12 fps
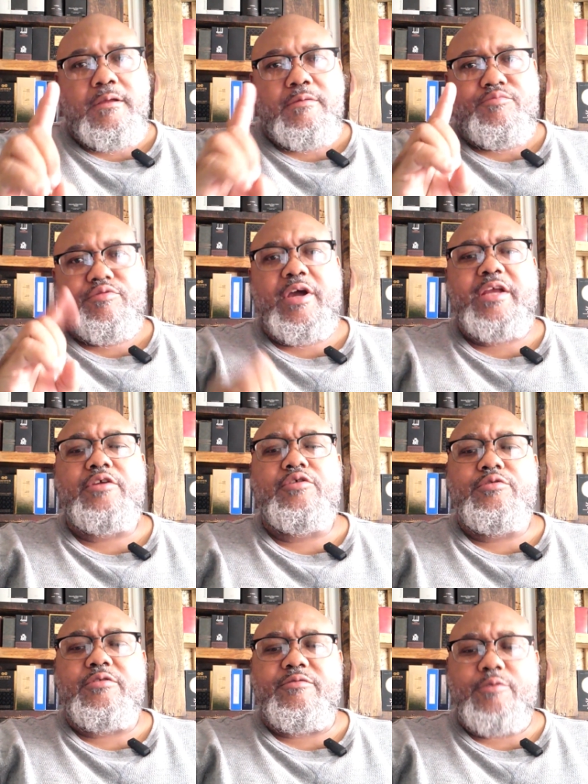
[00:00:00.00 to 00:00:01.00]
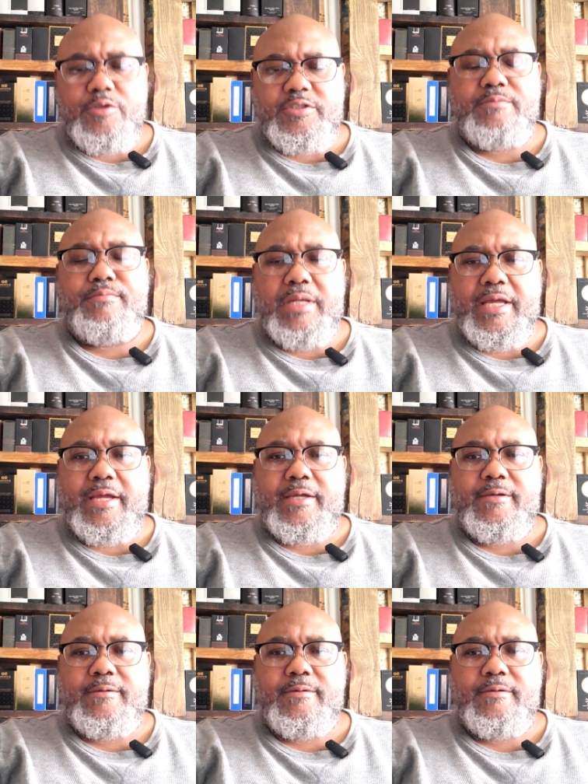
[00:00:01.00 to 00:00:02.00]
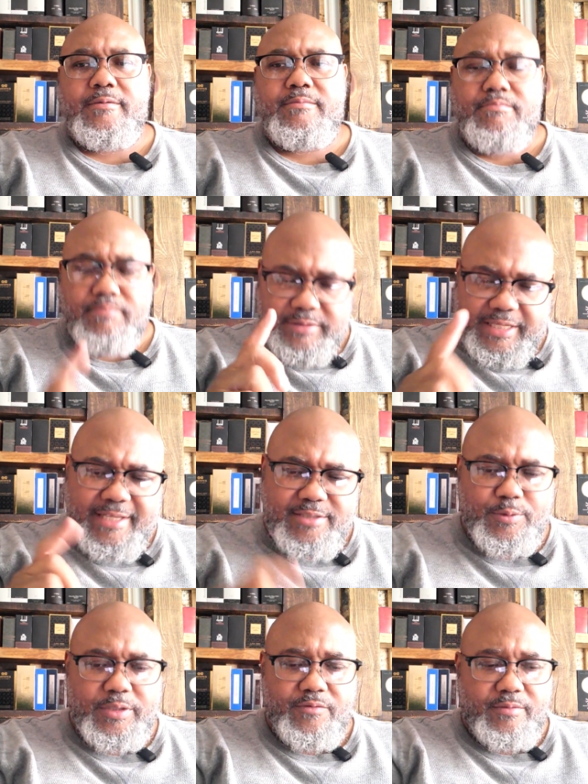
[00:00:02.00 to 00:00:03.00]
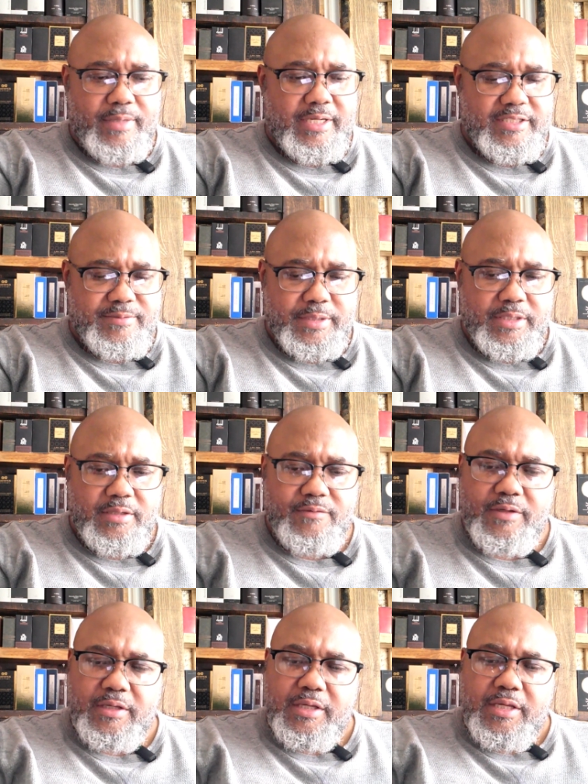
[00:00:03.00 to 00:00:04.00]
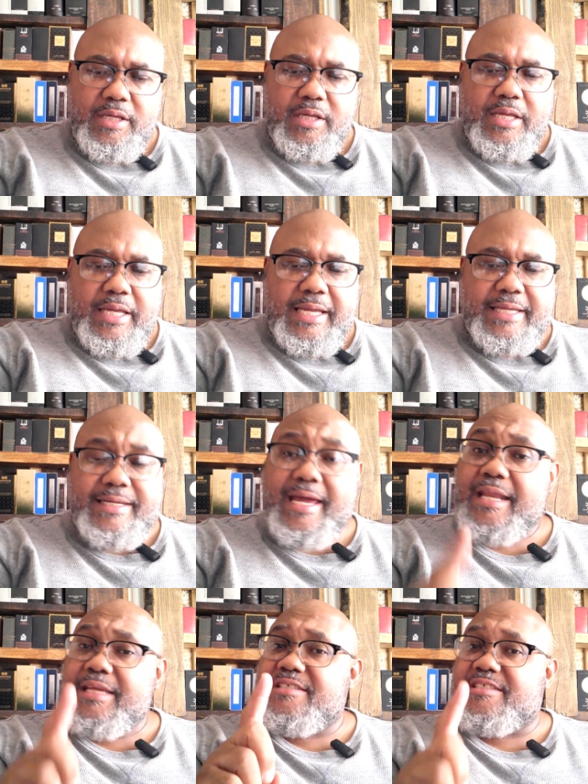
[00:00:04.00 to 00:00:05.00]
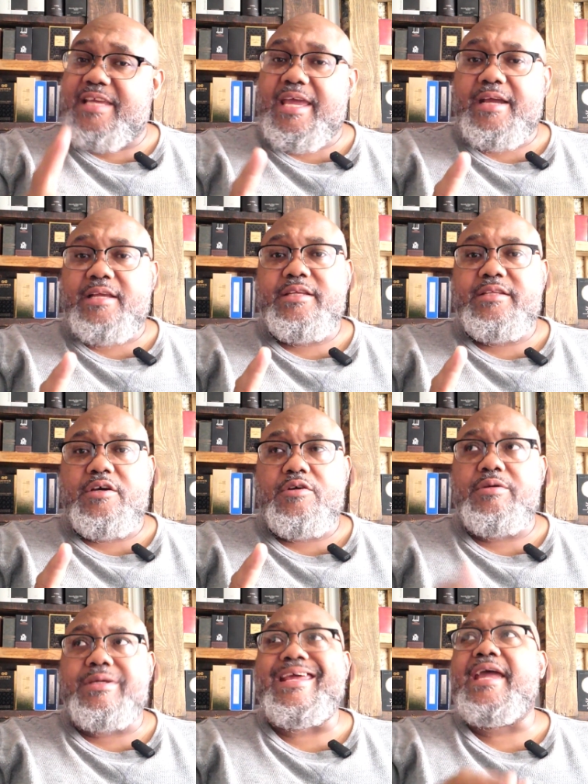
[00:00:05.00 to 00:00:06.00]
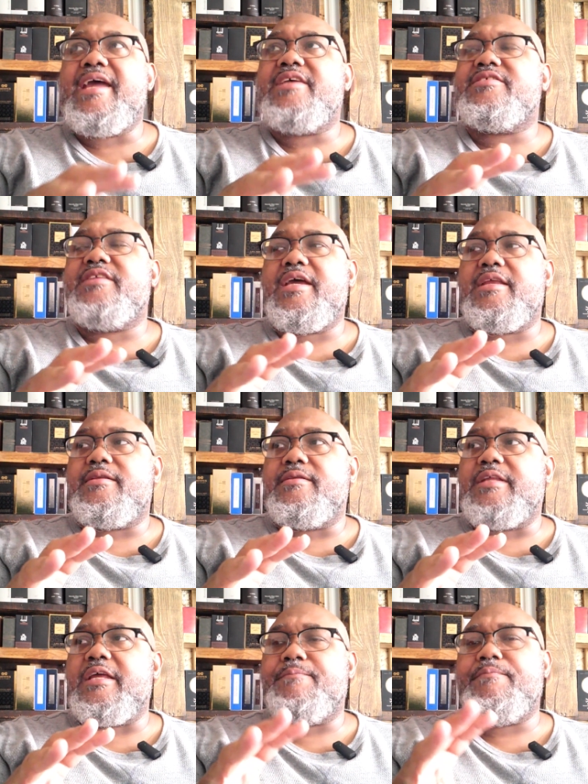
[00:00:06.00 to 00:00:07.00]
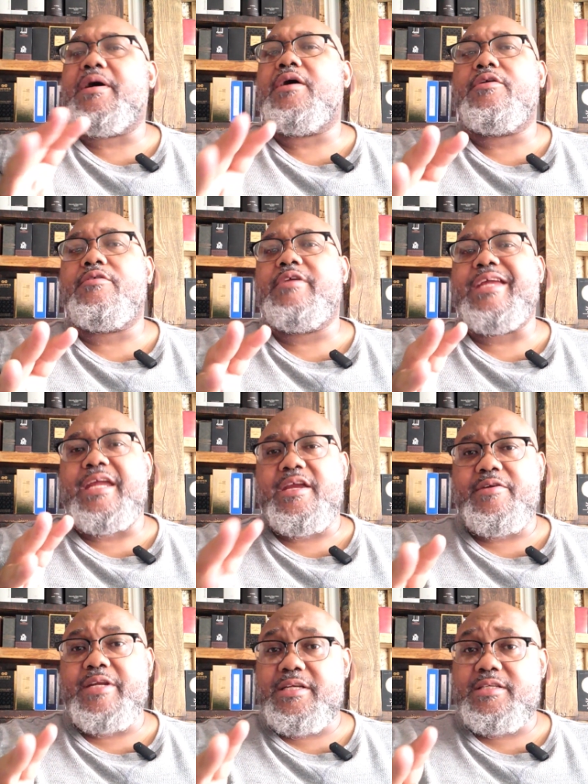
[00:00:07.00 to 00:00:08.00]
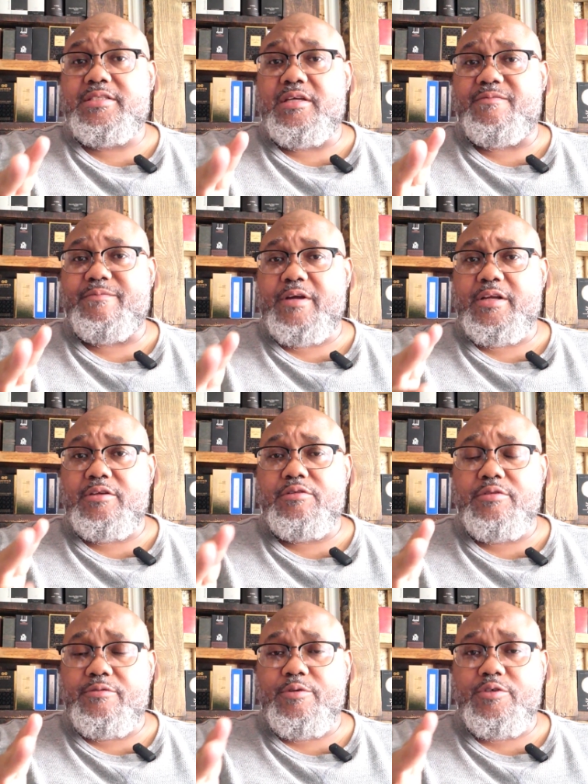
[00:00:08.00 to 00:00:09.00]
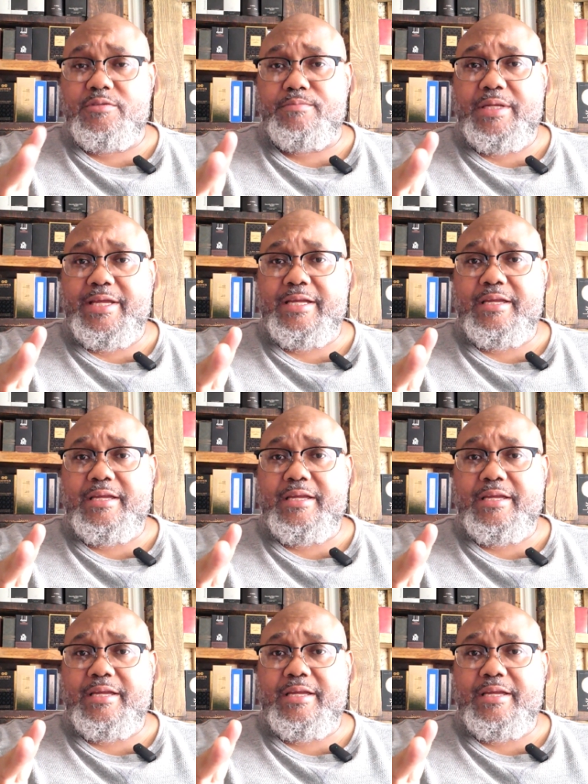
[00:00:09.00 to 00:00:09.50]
Prada Luna Rossa Black. That's what it reminds me of. Not exactly though. It has that that powdery airiness of Prada Luna Rossa Black.